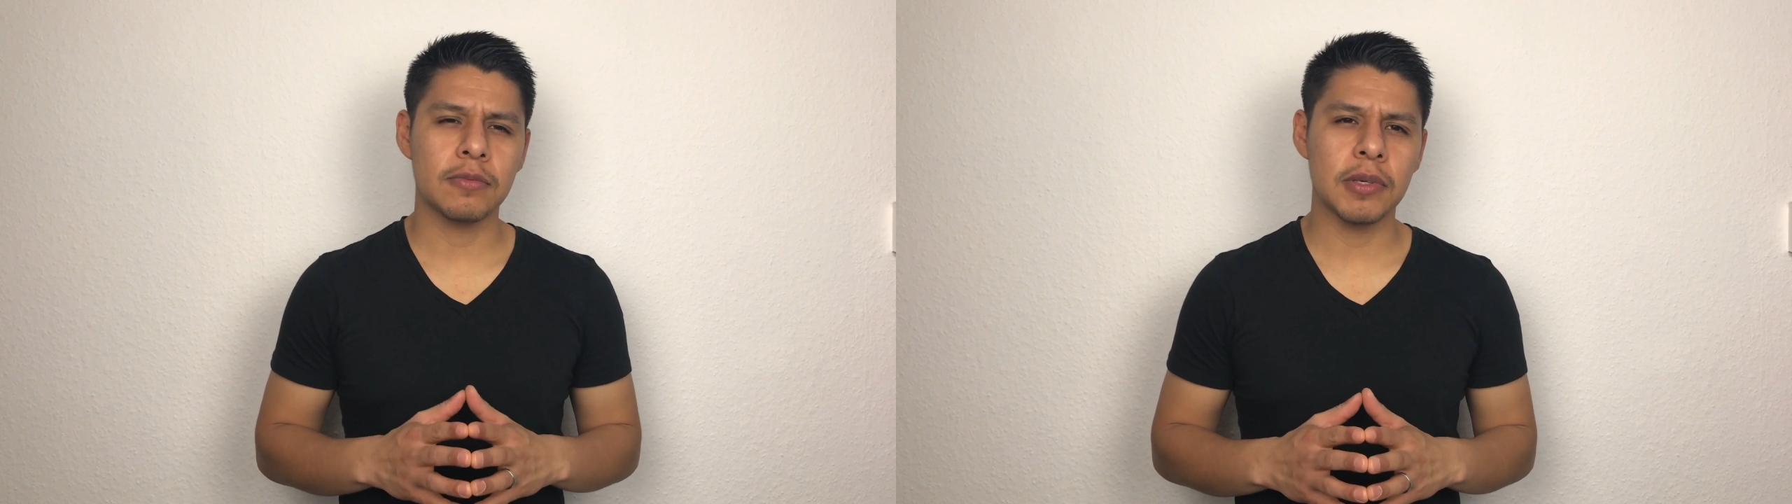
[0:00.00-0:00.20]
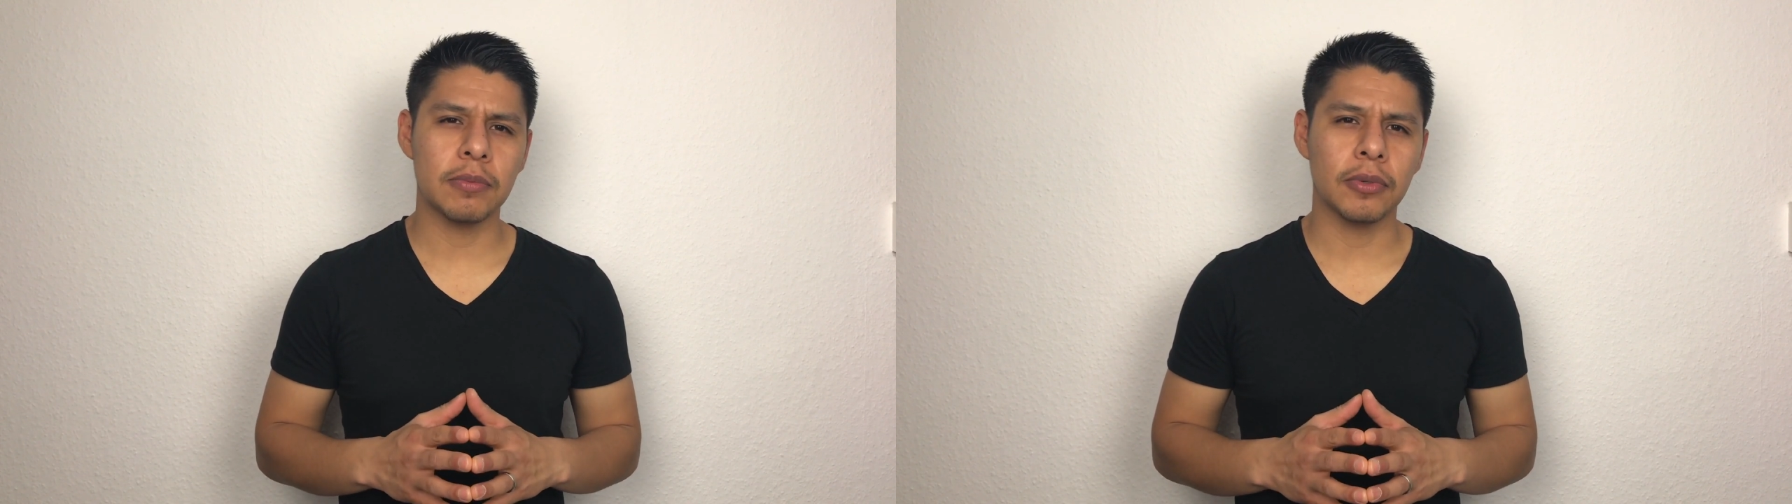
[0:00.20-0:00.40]

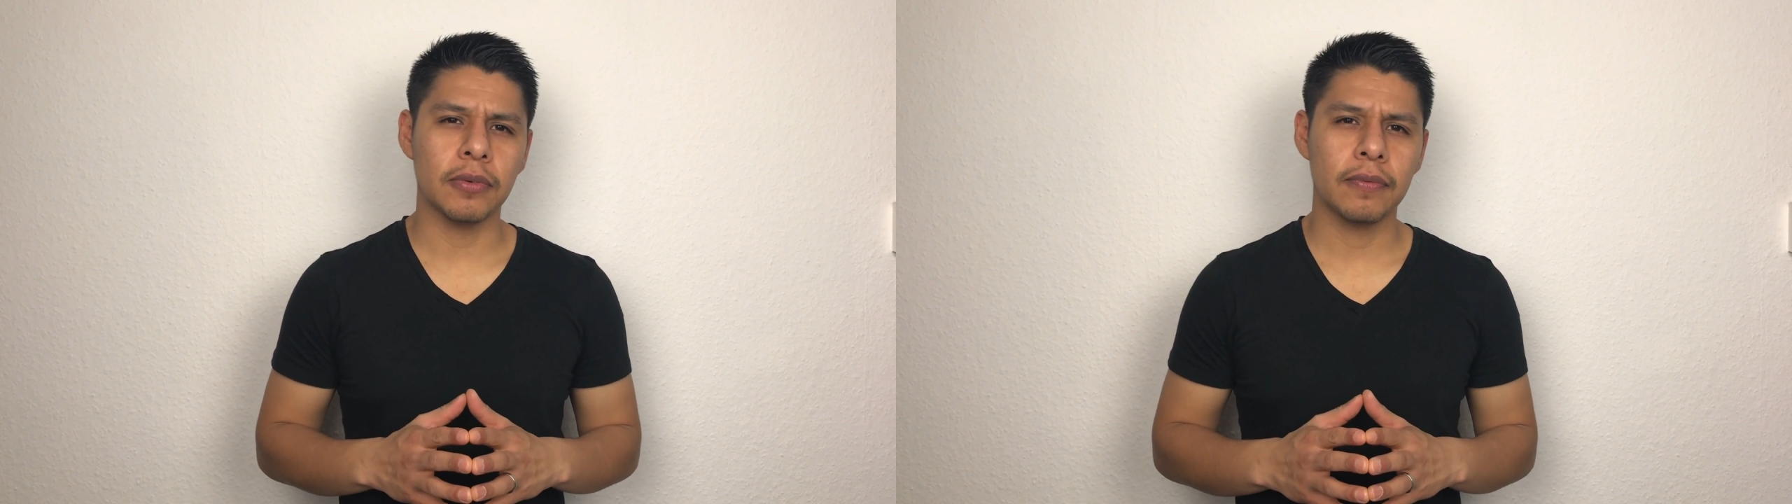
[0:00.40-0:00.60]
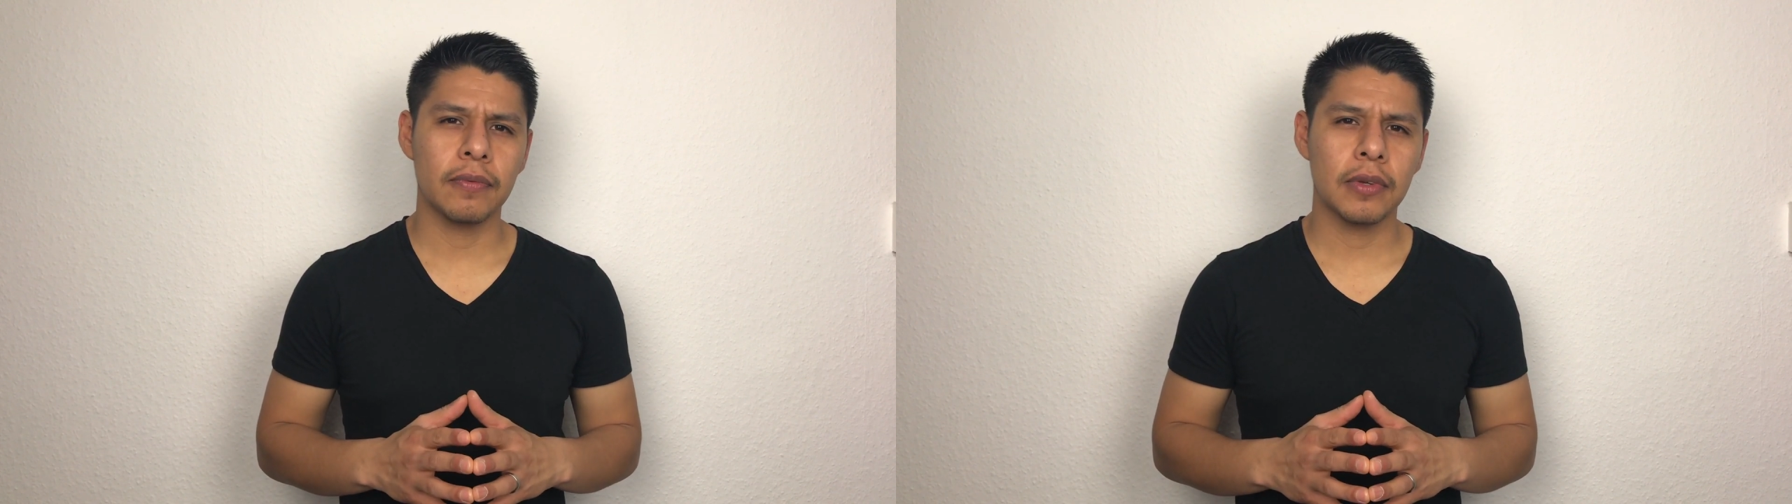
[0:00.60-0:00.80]
people?
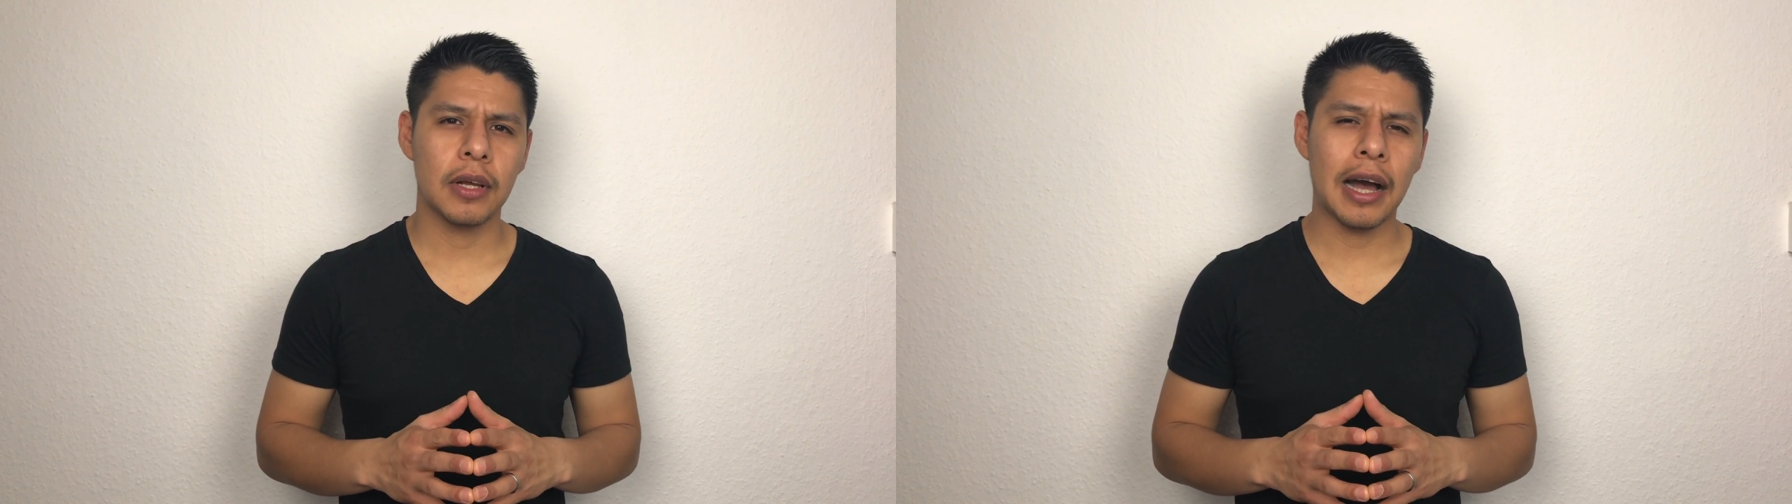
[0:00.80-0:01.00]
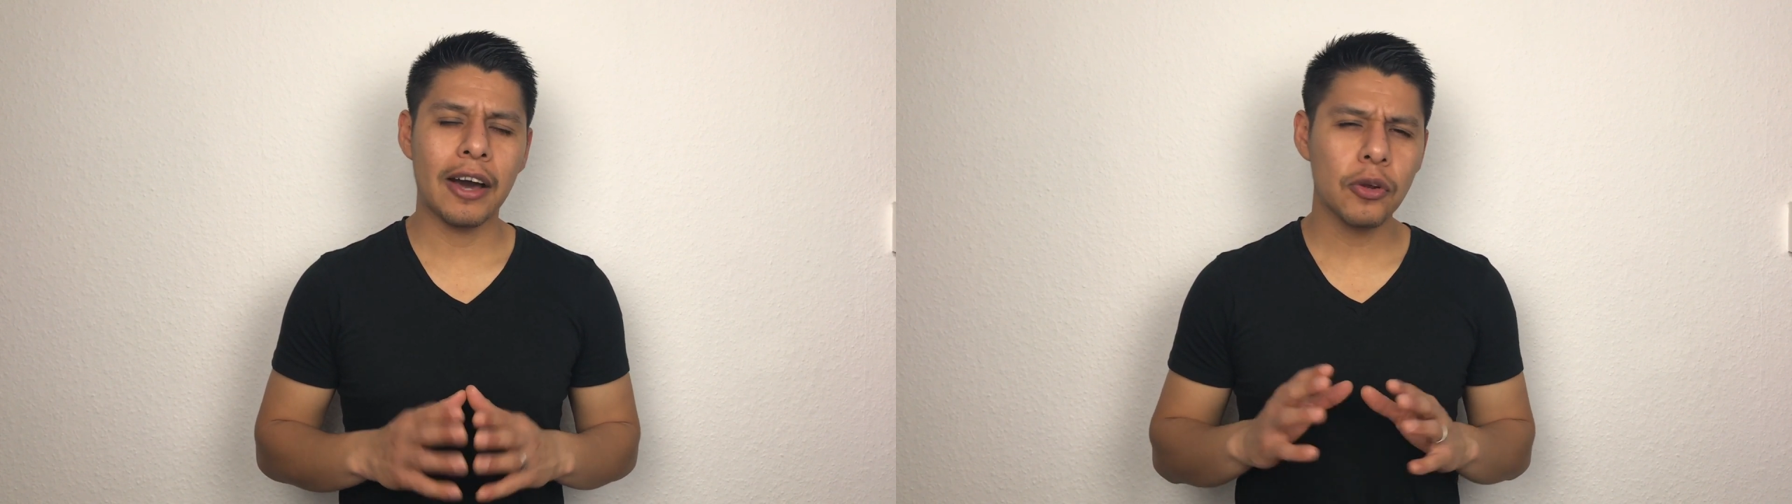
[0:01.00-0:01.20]

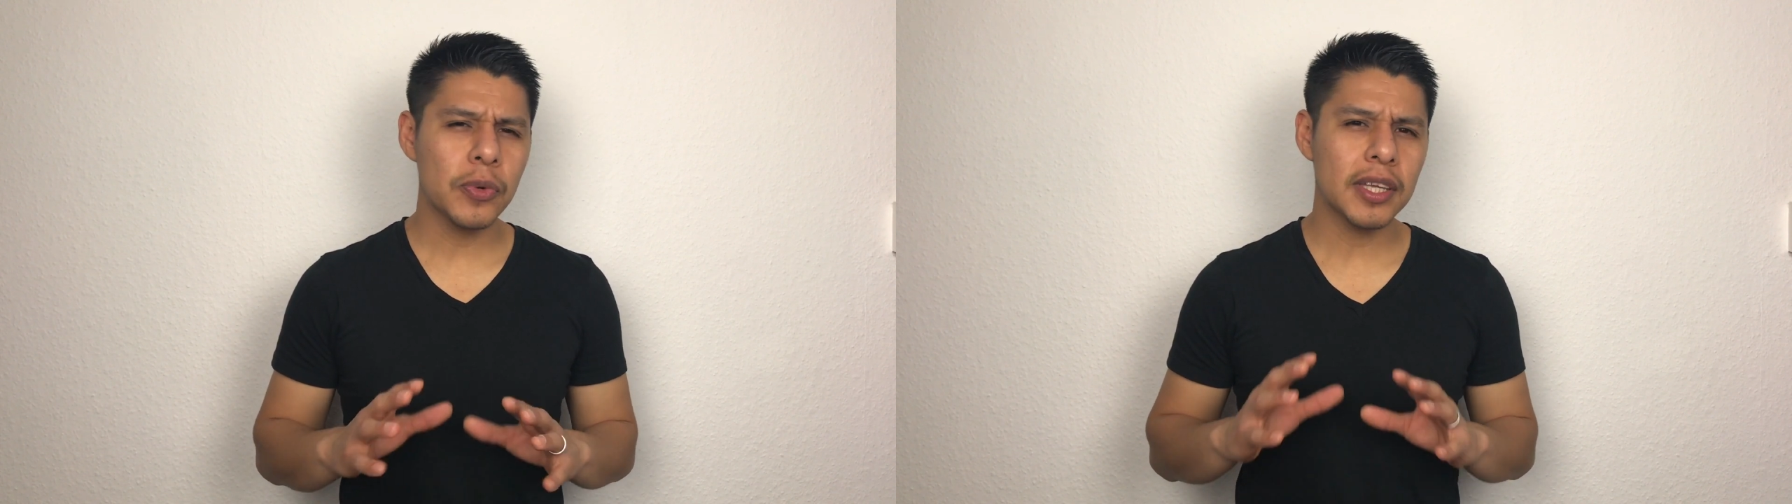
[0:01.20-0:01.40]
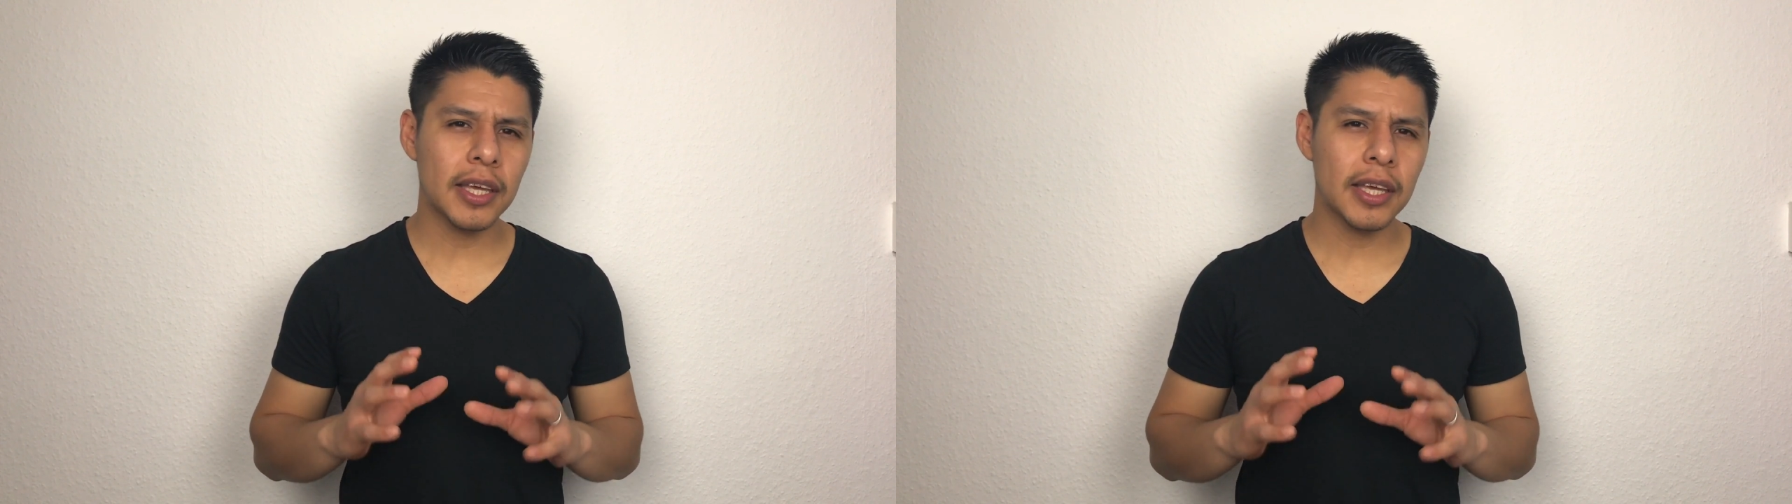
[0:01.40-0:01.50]
How do we